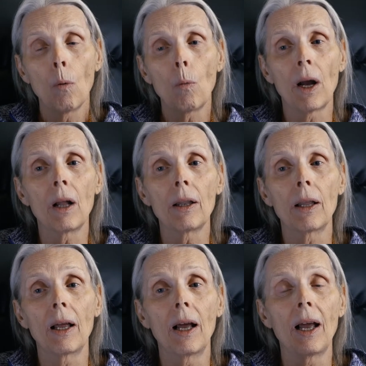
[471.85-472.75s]

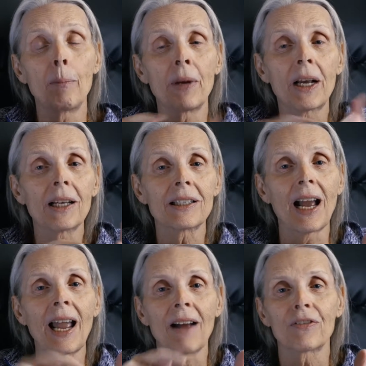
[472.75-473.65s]
Well, because
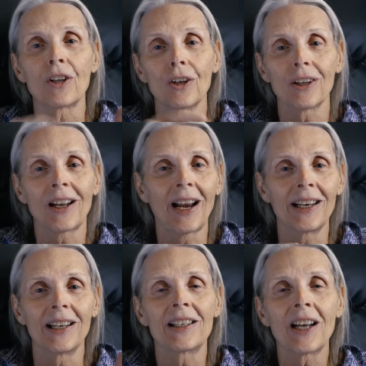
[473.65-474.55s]
I have to
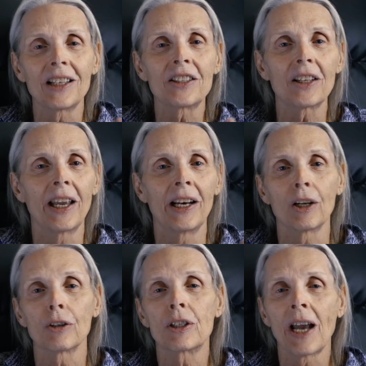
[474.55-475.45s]
kind of touch and
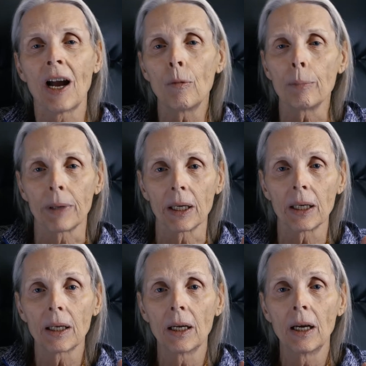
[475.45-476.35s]
it'll tell
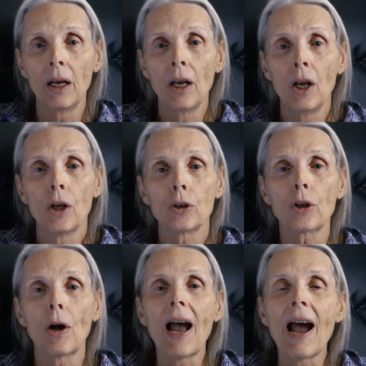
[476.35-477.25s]
me.
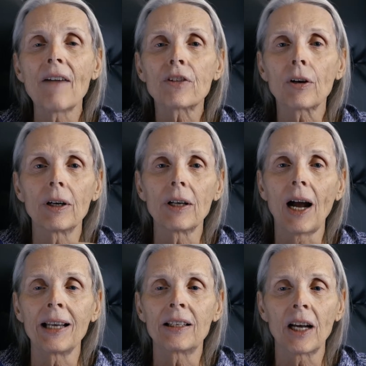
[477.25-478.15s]
So after
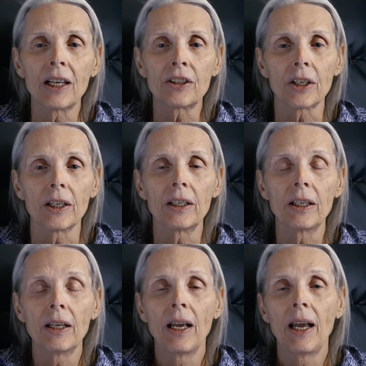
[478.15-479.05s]
I touch it
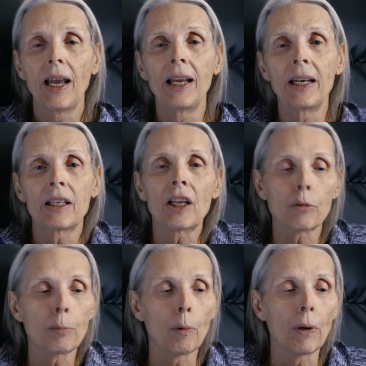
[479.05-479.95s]
and it
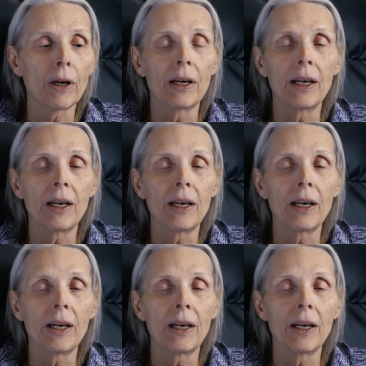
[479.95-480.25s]
tells me what it